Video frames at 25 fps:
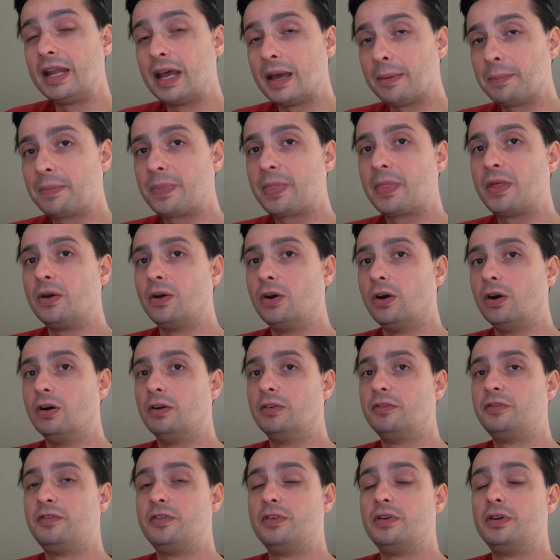depth
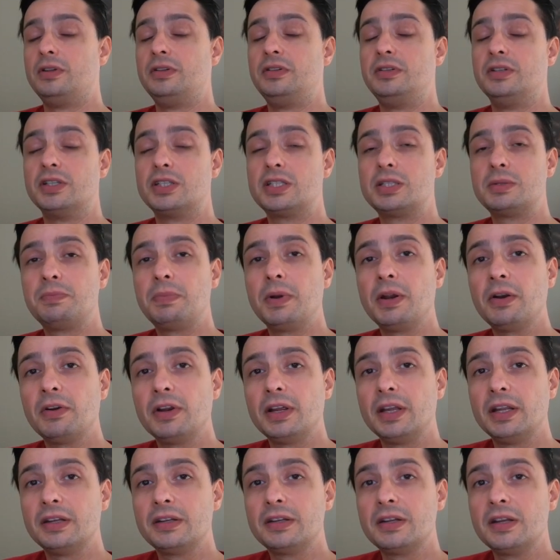of the
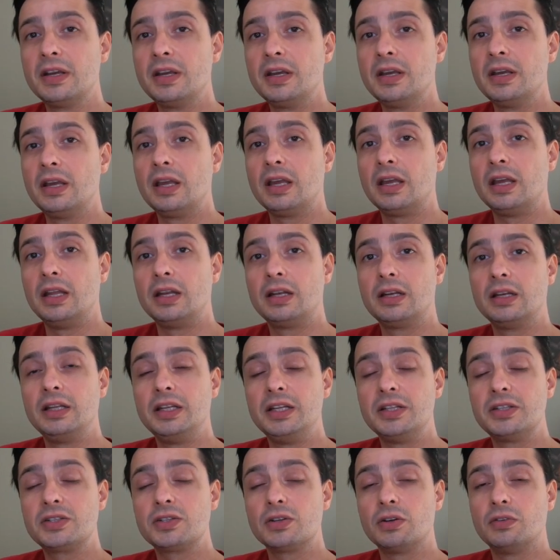spirit, it
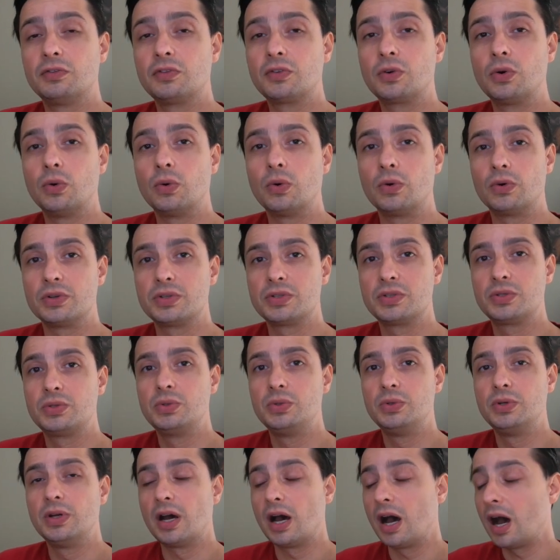leads, of course,
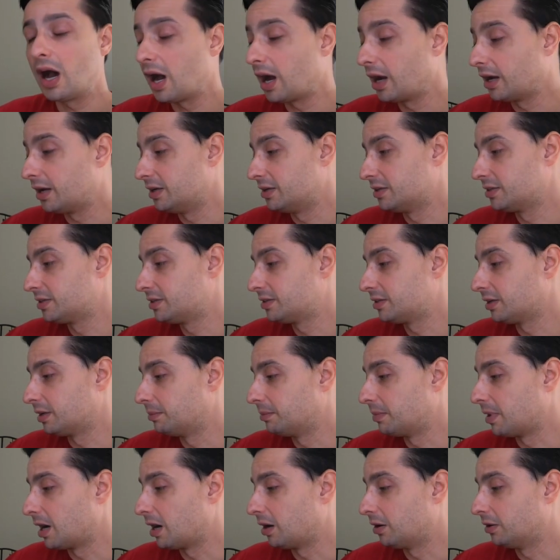to the highest
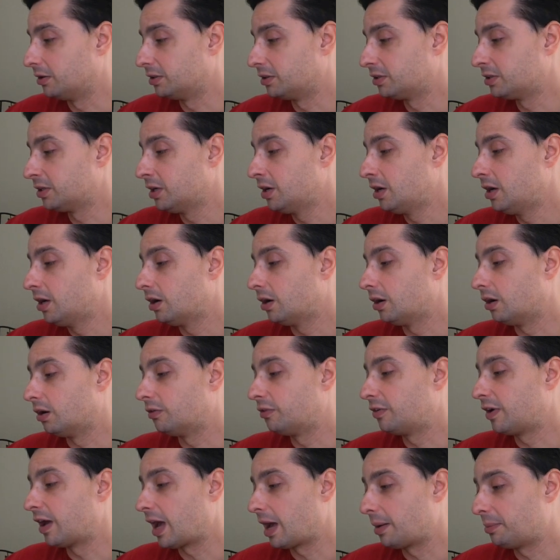amount
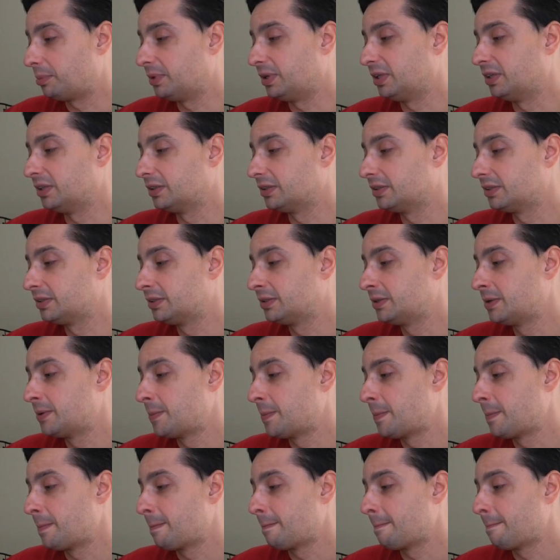of happiness.
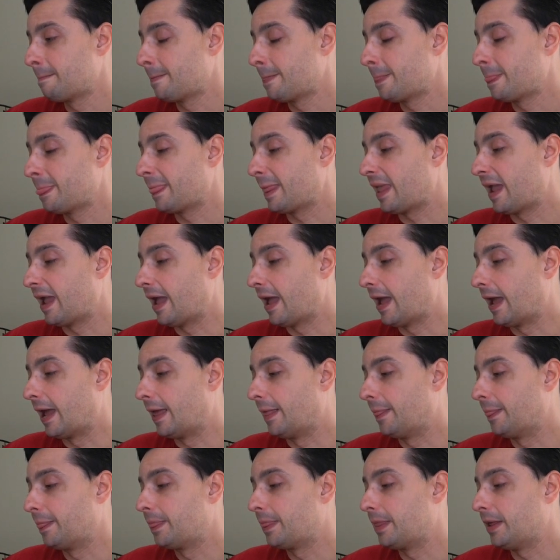
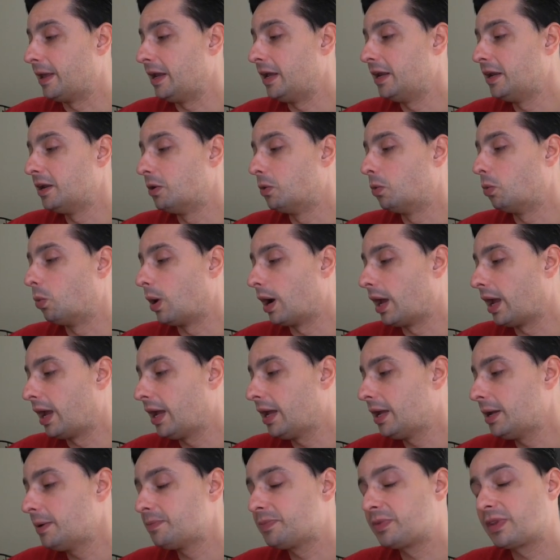And in a
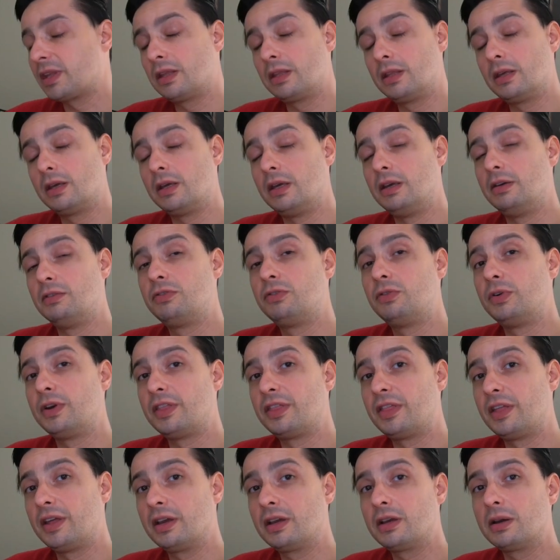way, if we
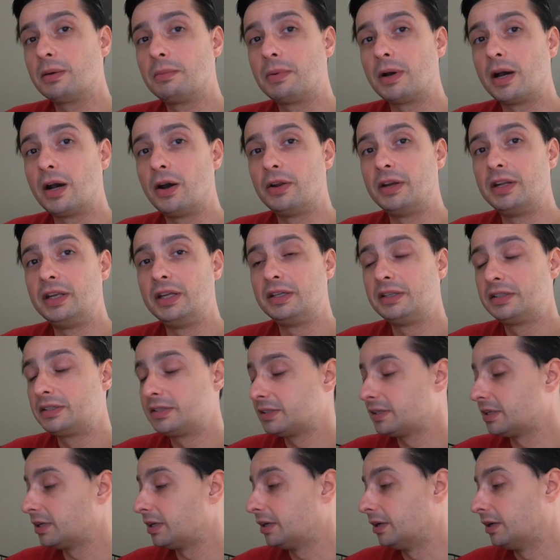think about it,